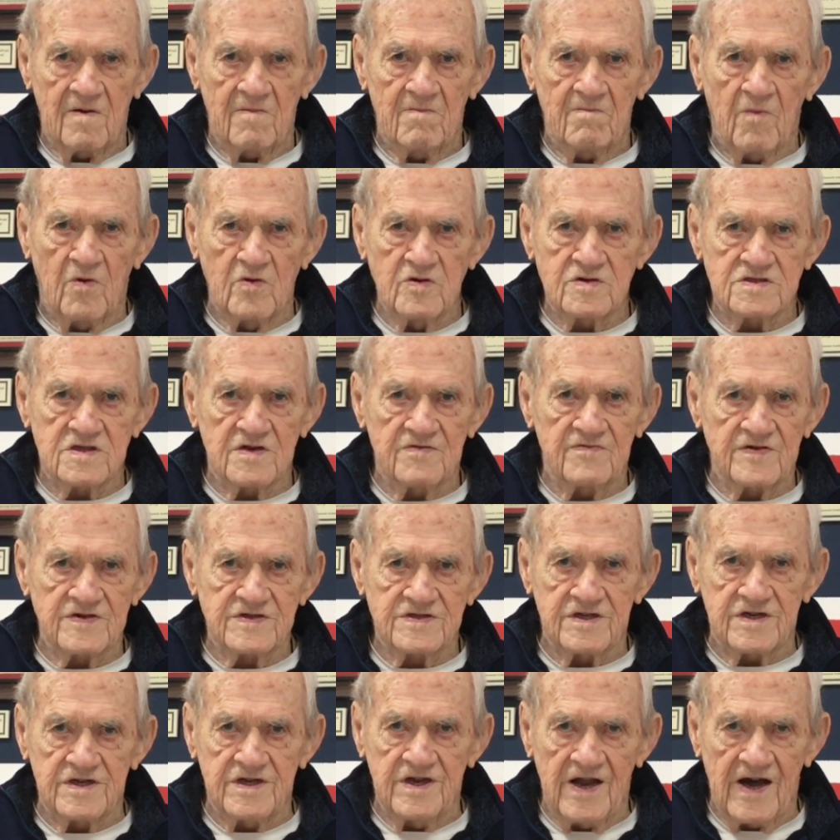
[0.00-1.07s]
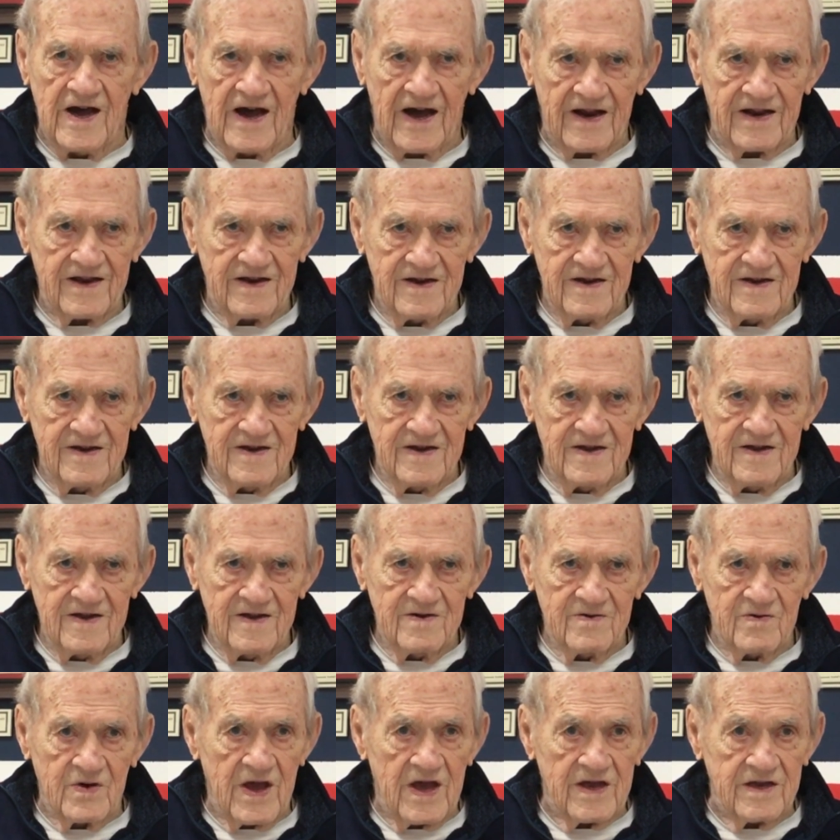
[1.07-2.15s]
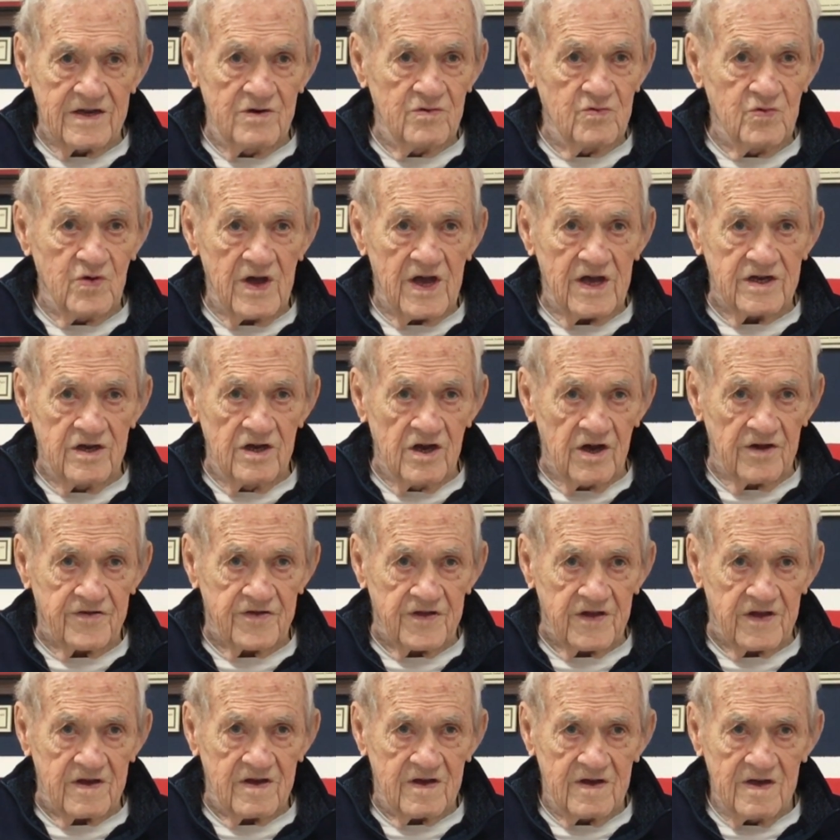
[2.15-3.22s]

Most of us did not. We had nothing.